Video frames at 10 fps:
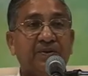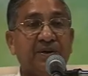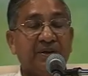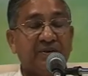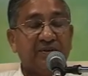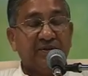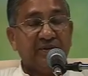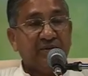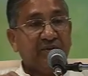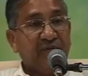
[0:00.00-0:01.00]
that
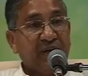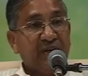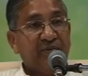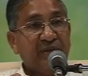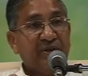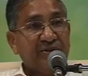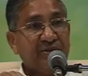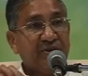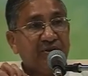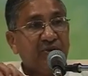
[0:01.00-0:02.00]
whatever is
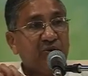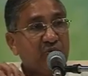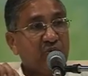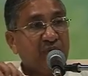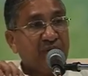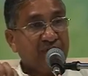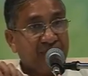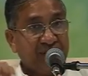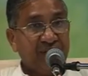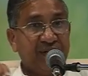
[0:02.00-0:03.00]
usually
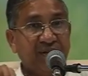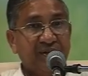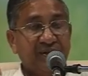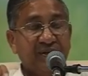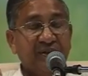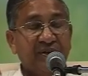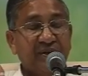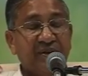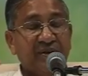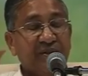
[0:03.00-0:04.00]
written,
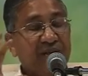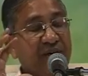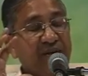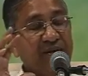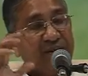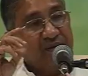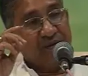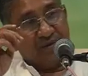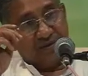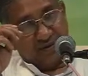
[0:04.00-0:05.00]
then
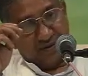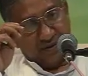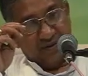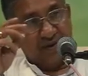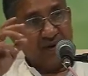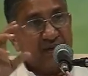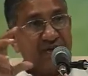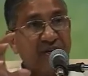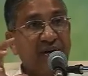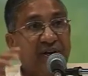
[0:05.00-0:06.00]
it
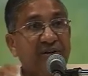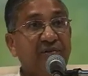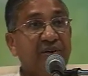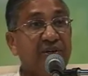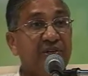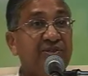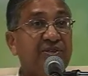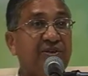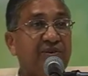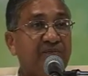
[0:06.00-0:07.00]
is relatively
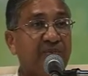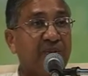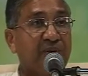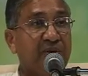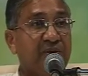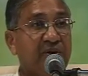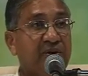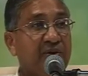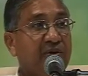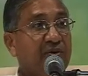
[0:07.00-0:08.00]
easy
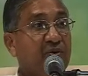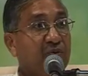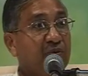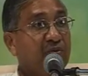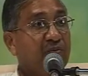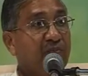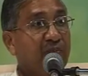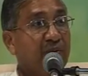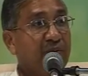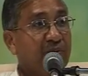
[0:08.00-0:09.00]
to
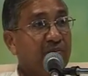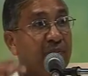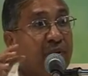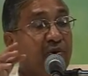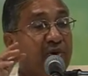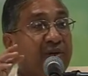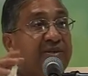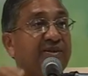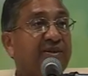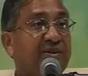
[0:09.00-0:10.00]

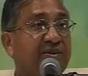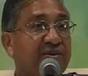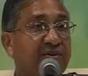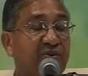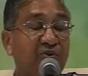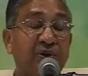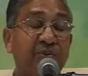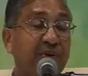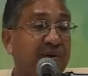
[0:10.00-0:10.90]
memorize it, to keep